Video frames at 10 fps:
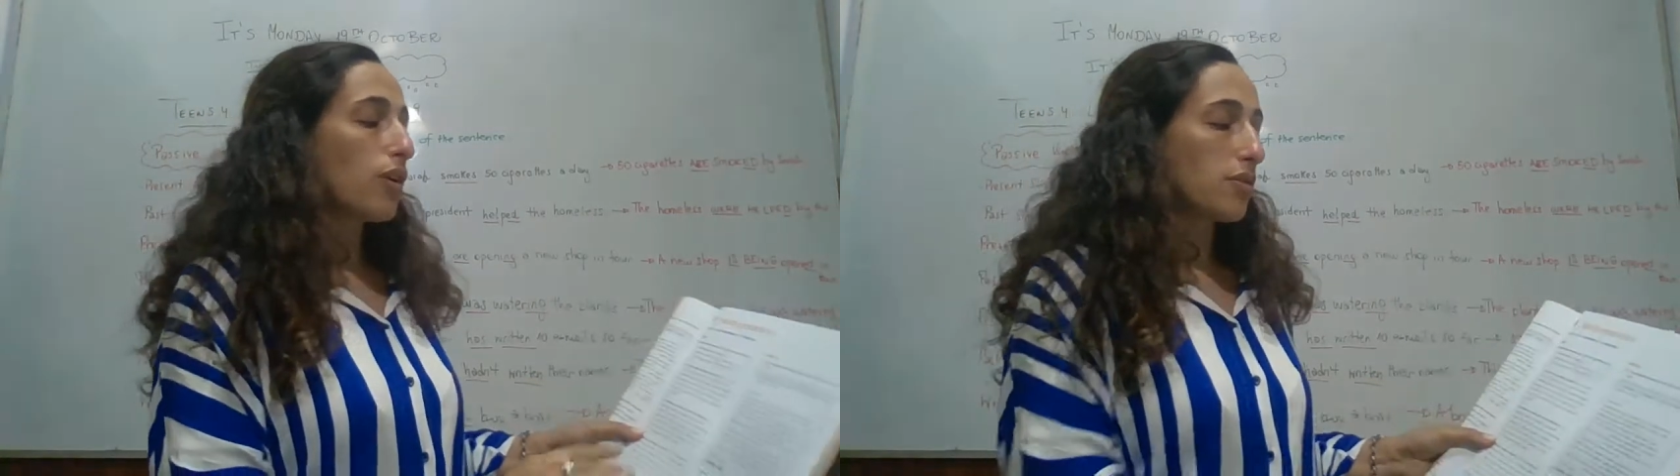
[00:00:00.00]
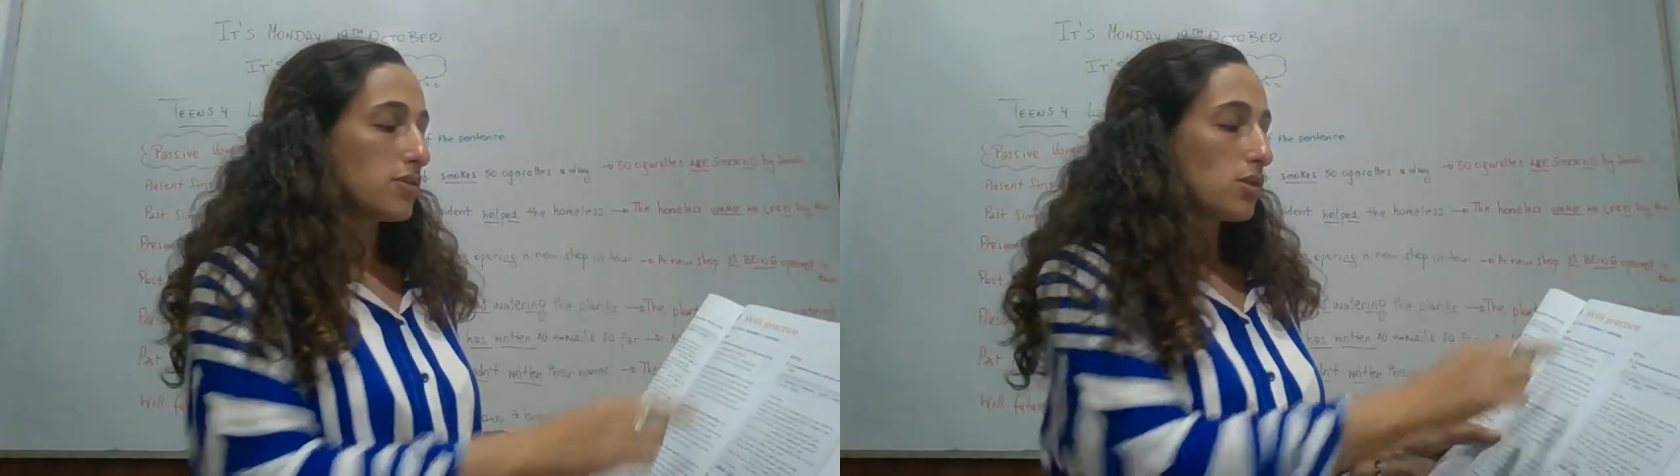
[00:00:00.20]

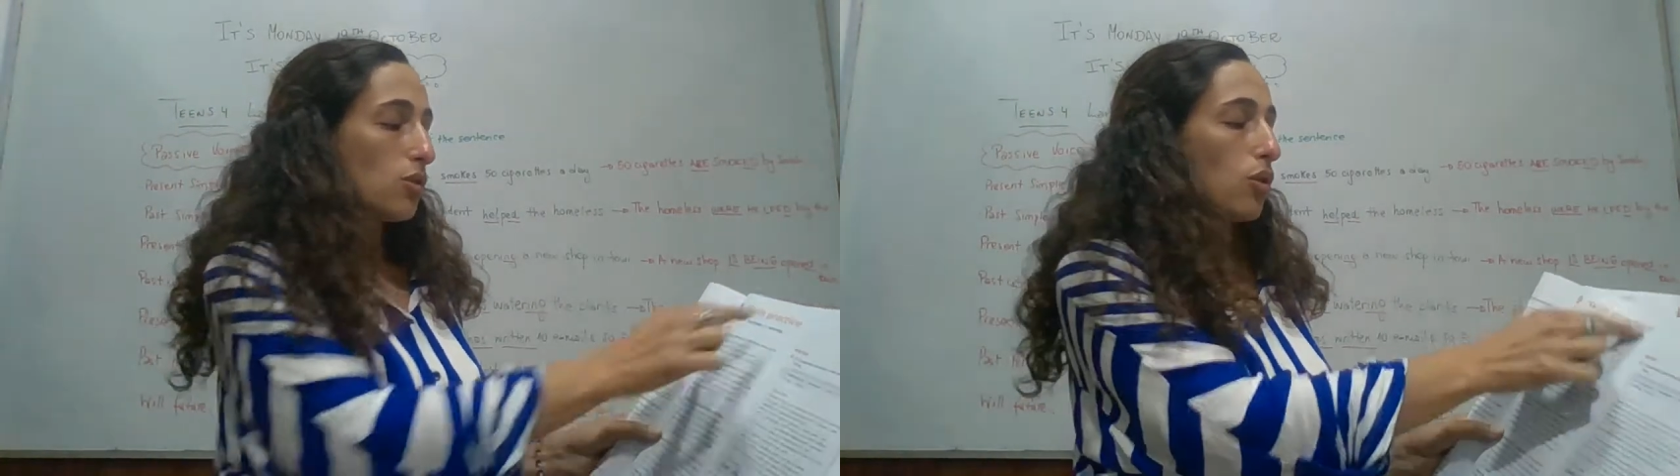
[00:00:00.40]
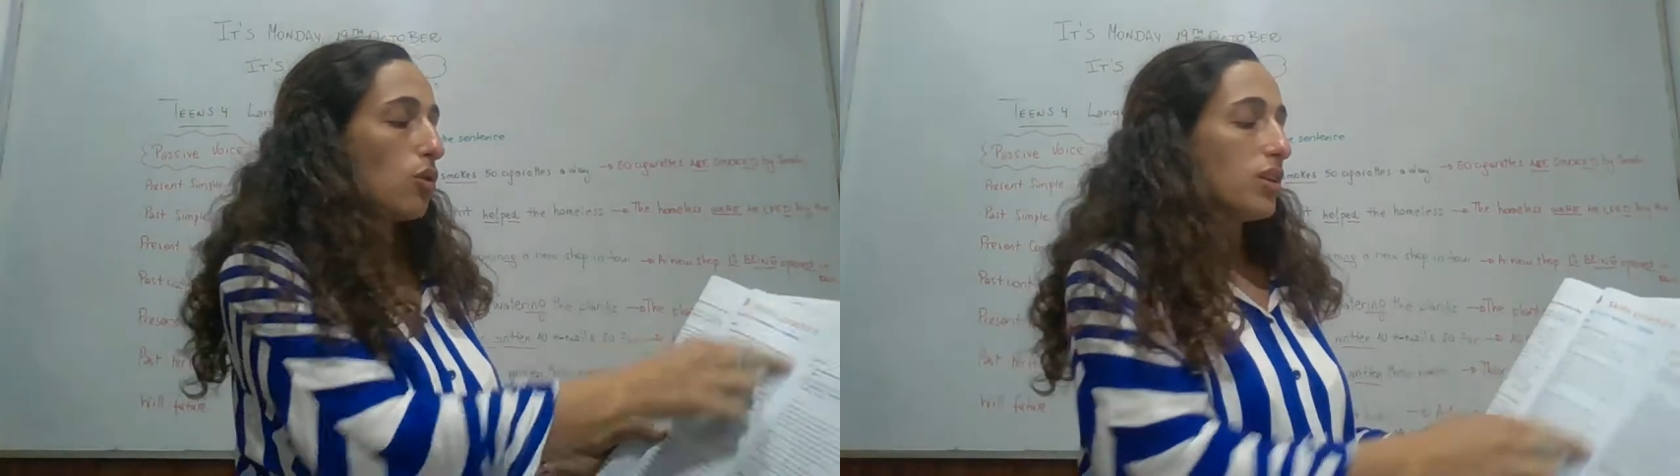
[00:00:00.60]
So
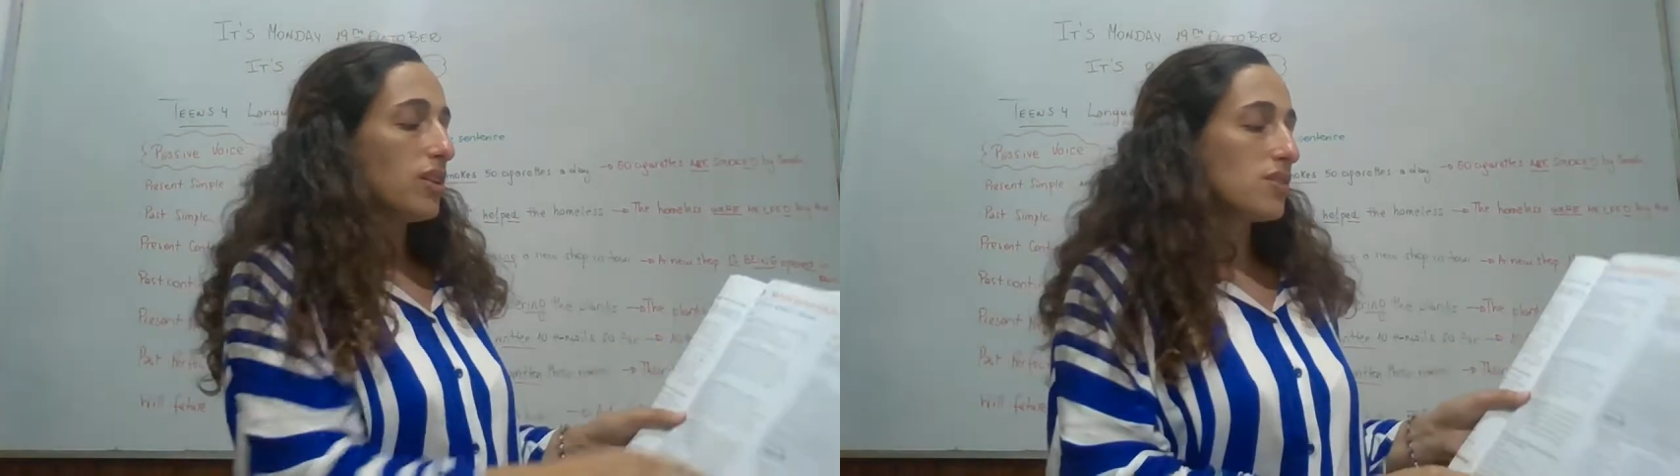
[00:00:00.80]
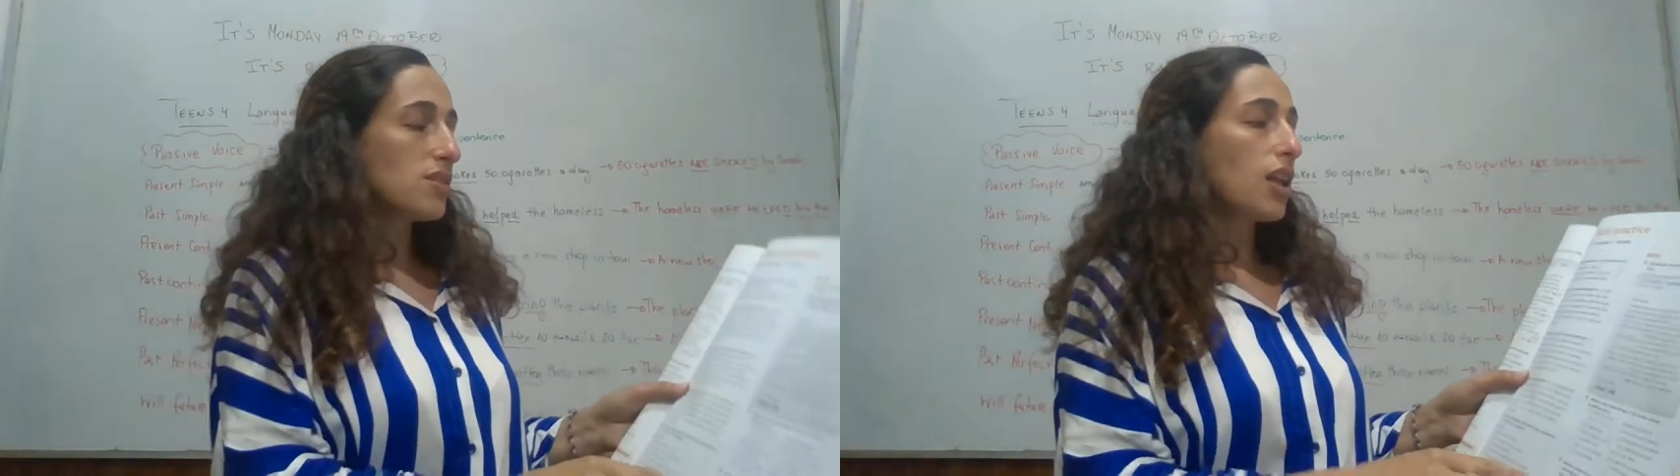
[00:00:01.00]
only
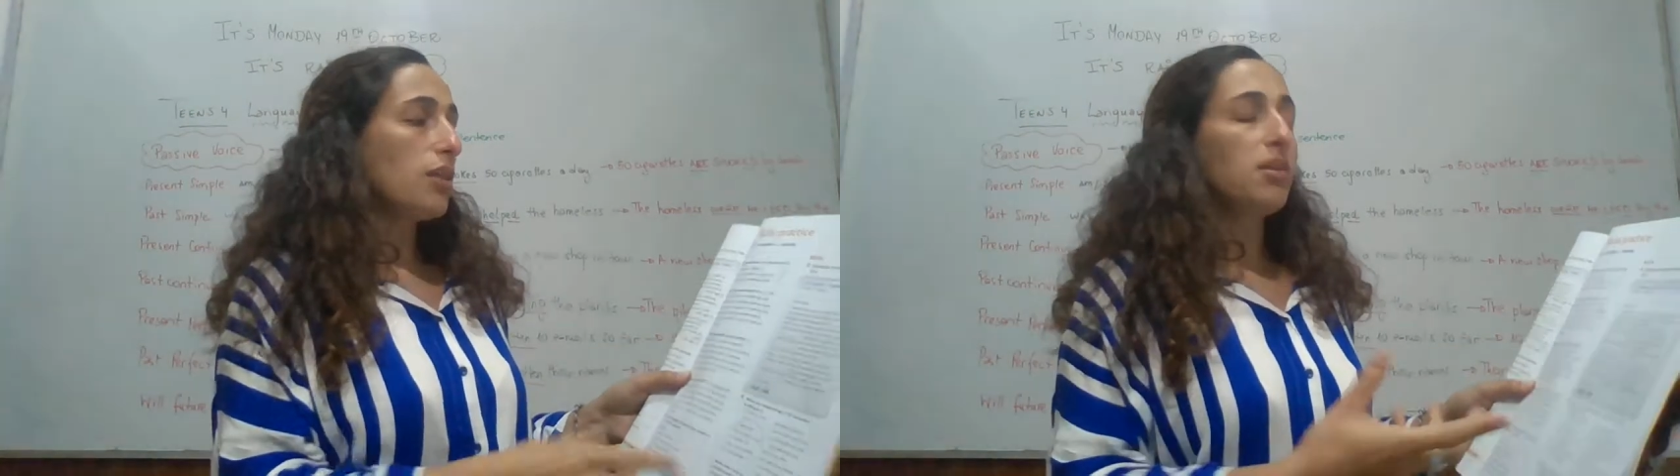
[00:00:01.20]
this column,